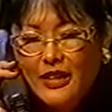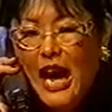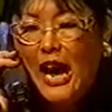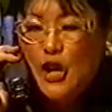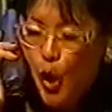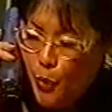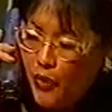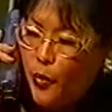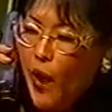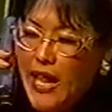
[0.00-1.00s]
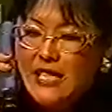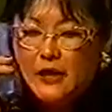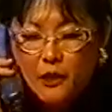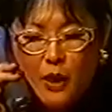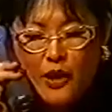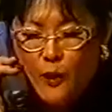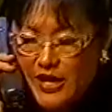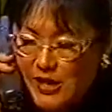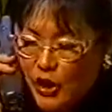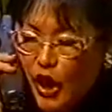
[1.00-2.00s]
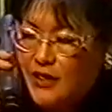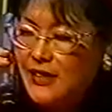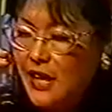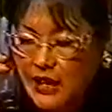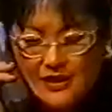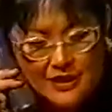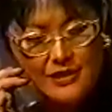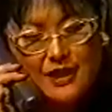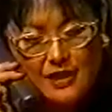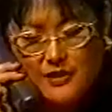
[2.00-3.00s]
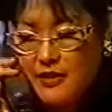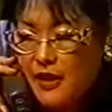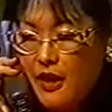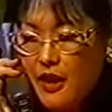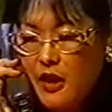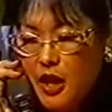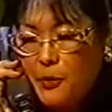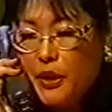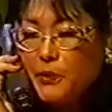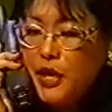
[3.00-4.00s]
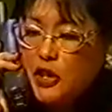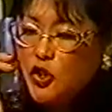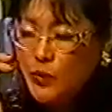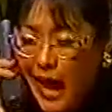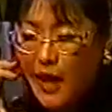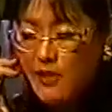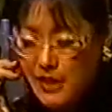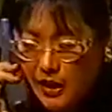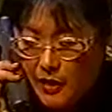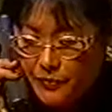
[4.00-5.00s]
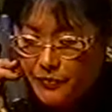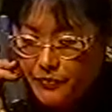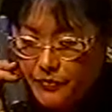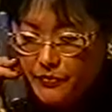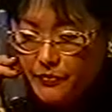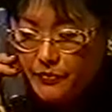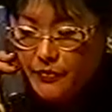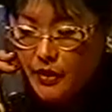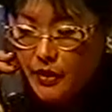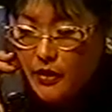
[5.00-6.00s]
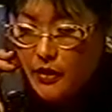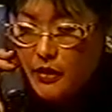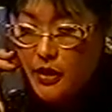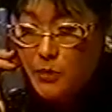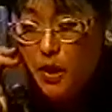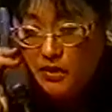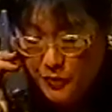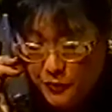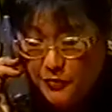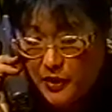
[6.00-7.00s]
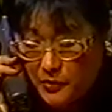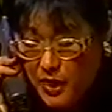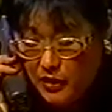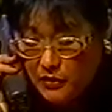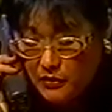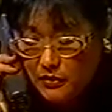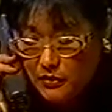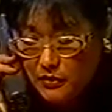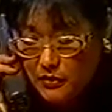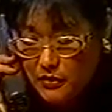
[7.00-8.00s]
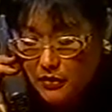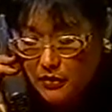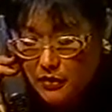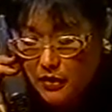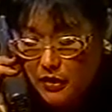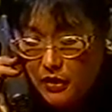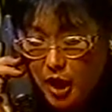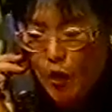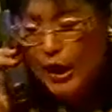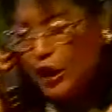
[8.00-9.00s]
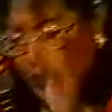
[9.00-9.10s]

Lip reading: Yeah, I know, Martha. Why does everybody wait so long to tell us these things? But I'm telling you now, see? Martha, you feeling better? Okay,